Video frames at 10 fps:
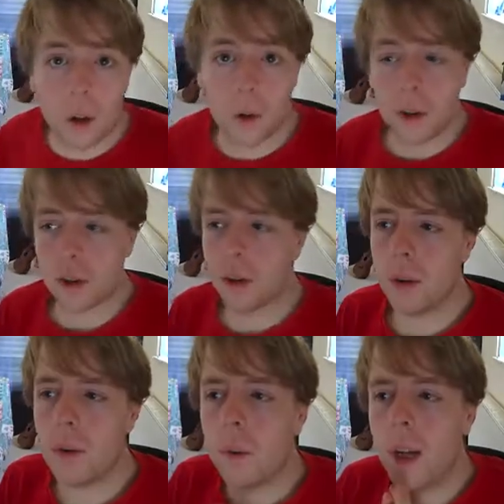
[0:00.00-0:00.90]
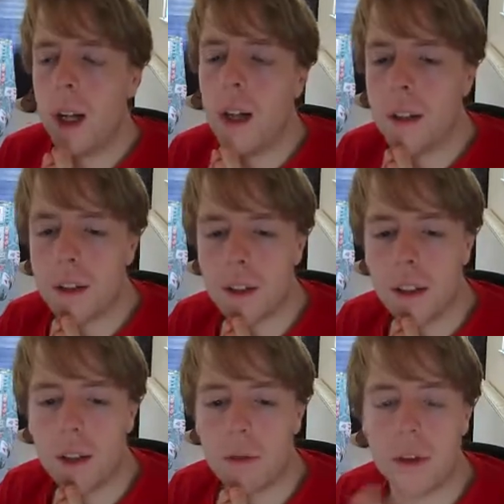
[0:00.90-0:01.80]
Also, we had
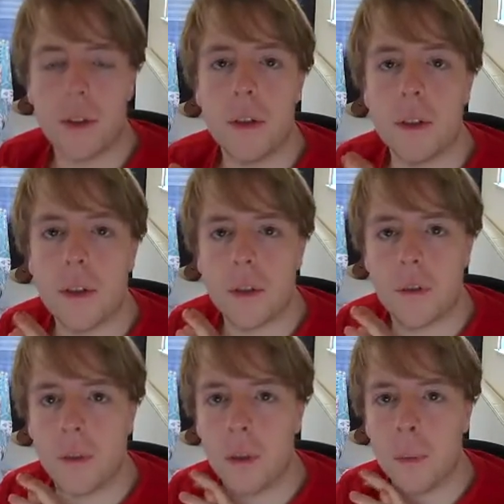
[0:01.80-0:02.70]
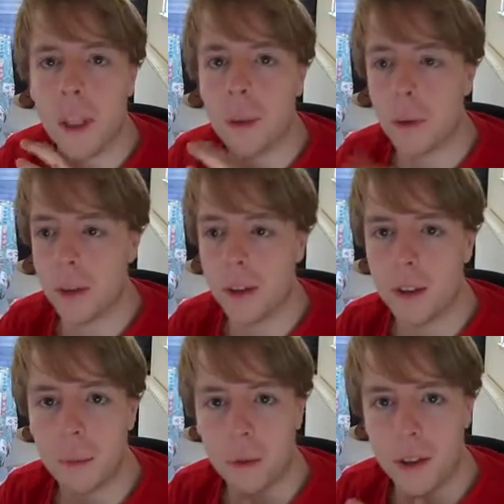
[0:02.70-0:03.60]
the results from the
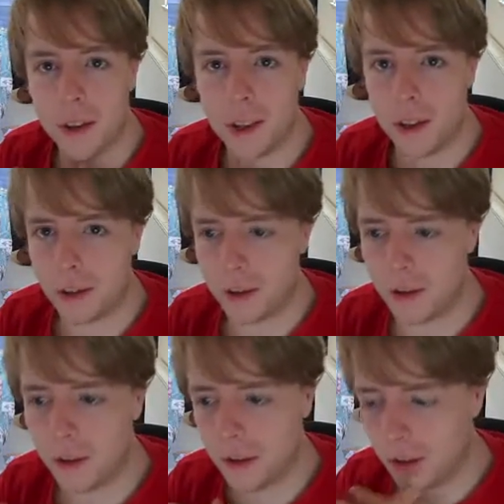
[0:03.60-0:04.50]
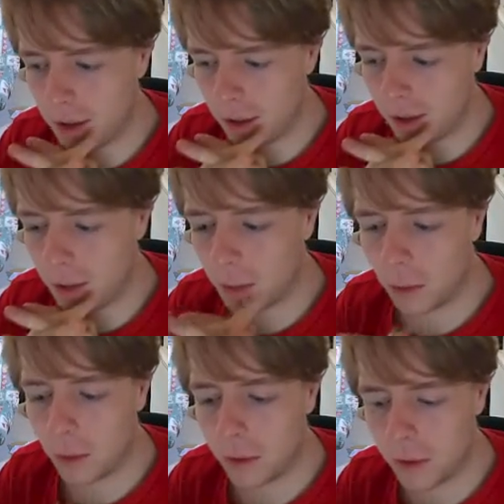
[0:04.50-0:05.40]
Audience Appreciation
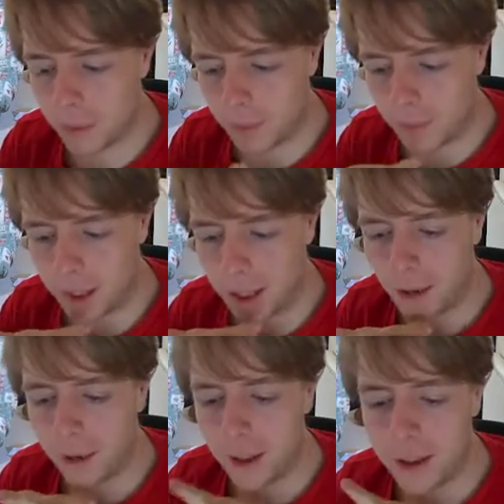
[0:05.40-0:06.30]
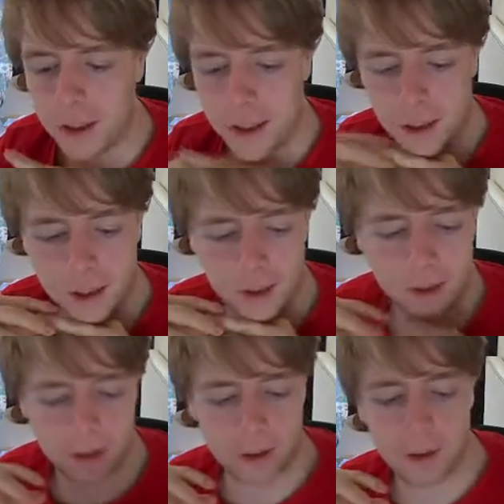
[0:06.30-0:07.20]
Award. Now, this is
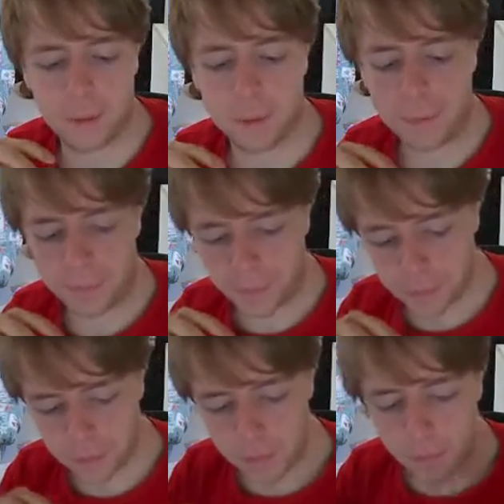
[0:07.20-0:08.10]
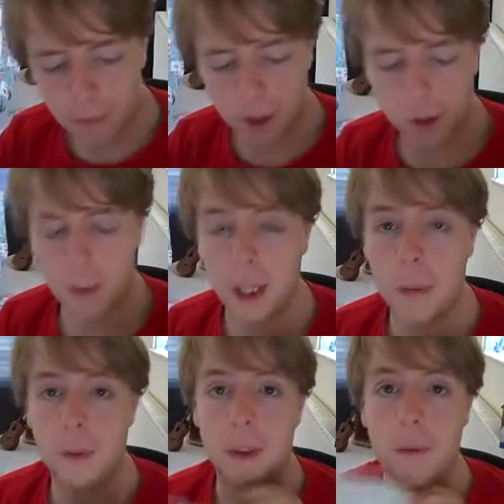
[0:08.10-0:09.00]
something that
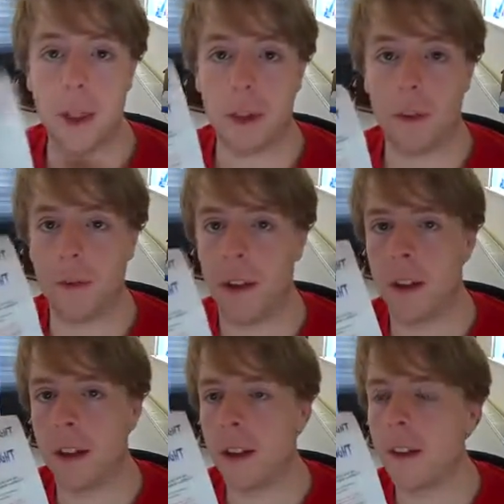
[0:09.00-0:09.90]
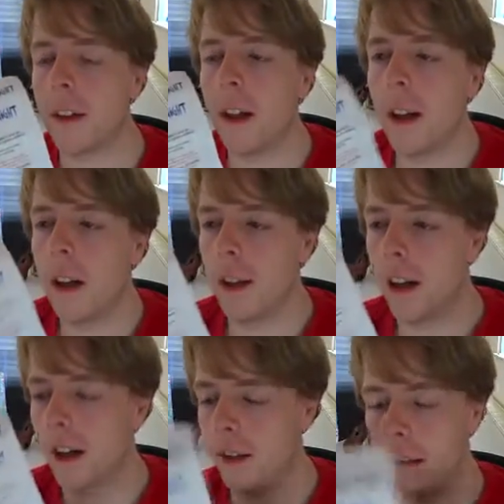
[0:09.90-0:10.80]
happens every year at Fight Night,
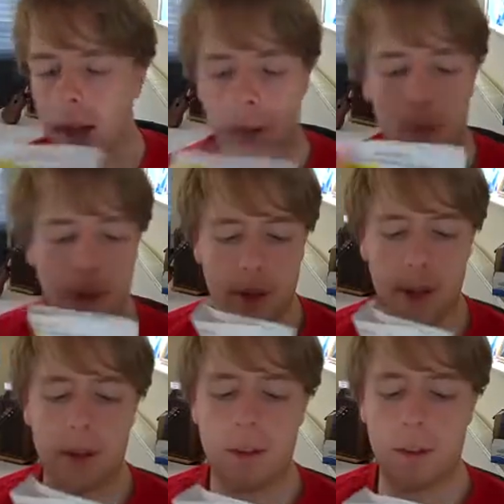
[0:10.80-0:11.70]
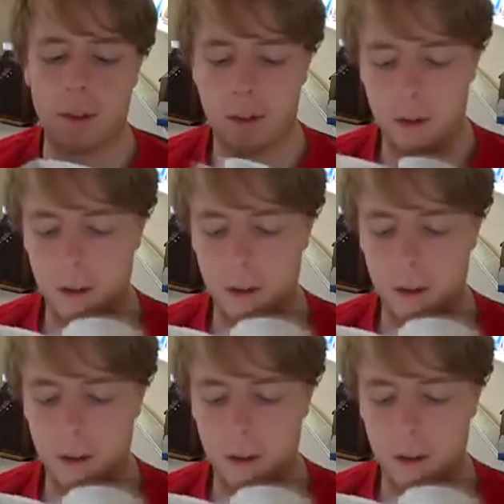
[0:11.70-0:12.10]
that you have all of these